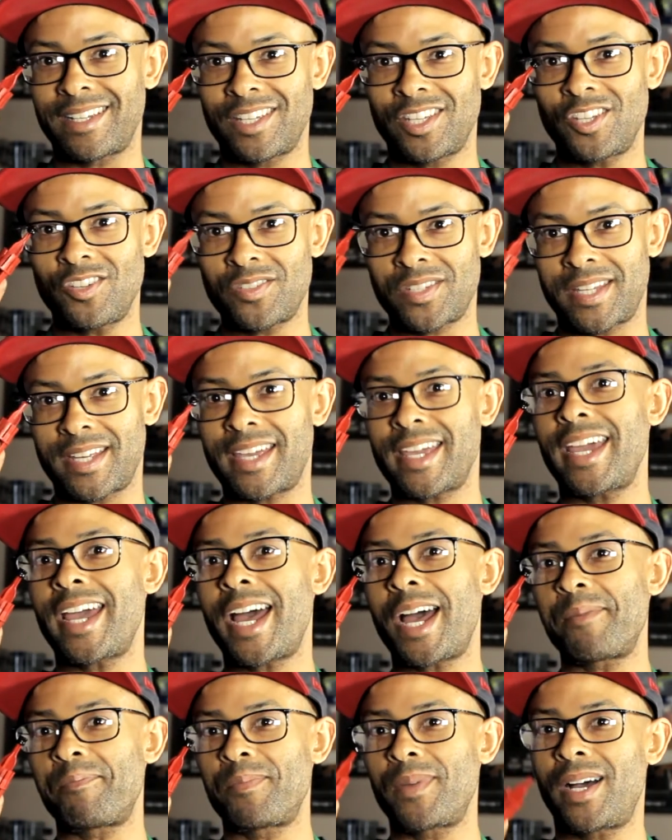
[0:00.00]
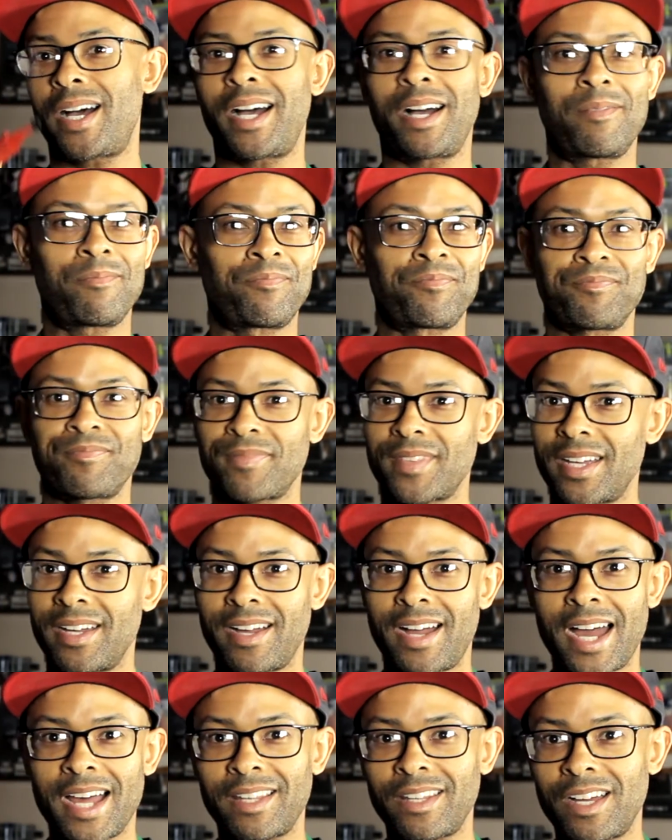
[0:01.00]
use the cap.
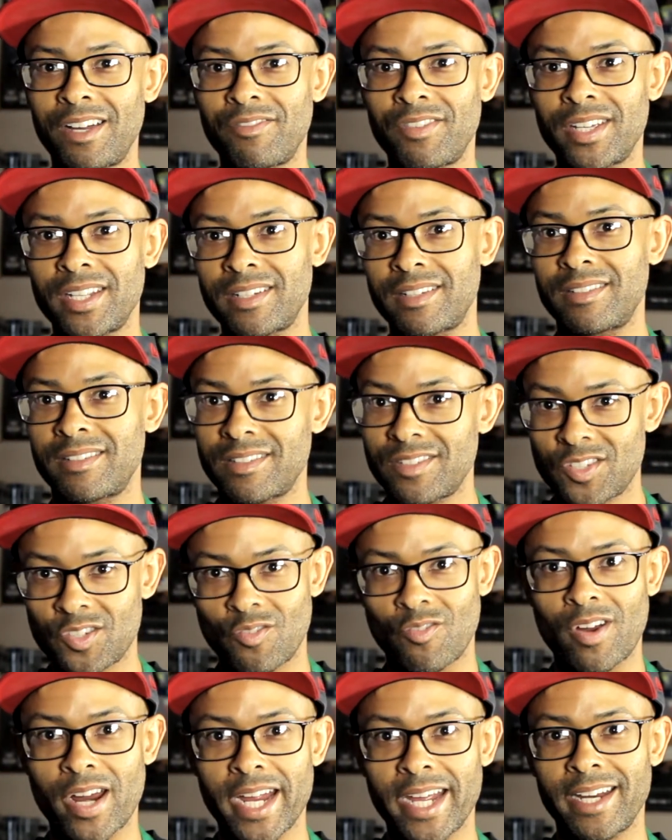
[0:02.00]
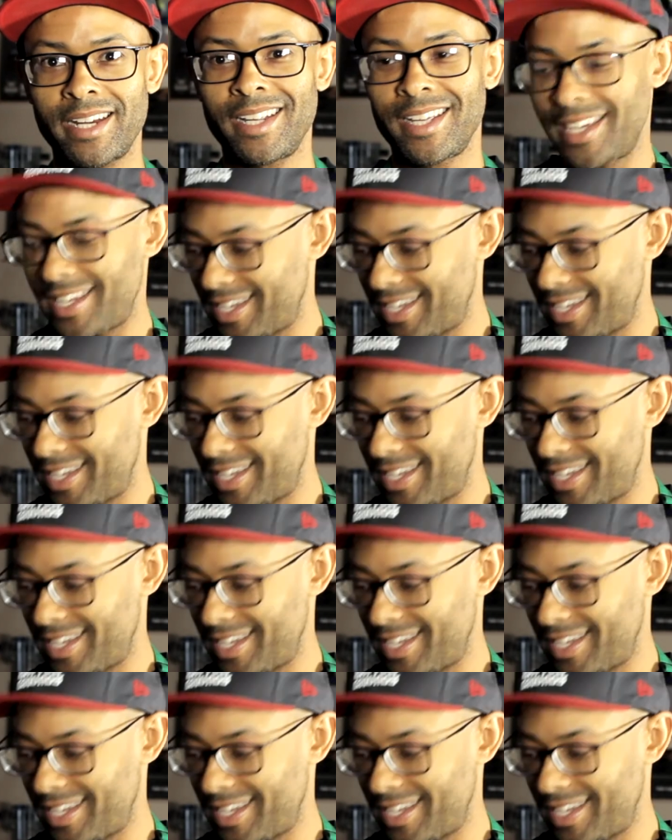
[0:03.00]
I love it. It's great.